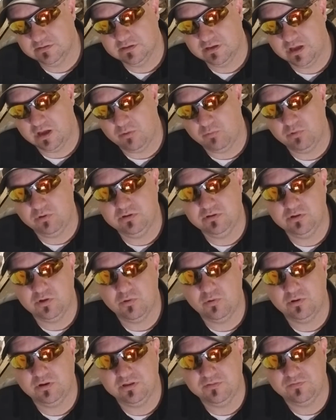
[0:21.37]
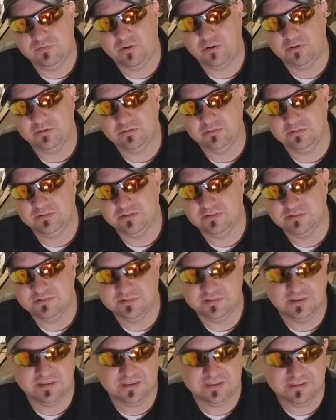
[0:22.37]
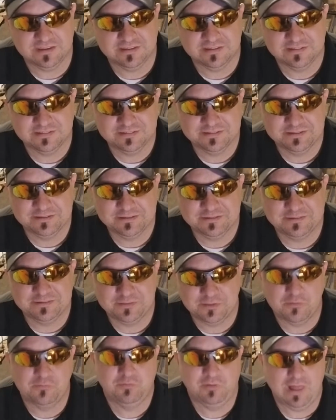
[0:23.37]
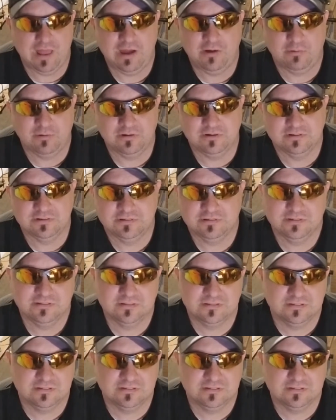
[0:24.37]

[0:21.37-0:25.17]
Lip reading: I wouldn't go any farther than say the flowers.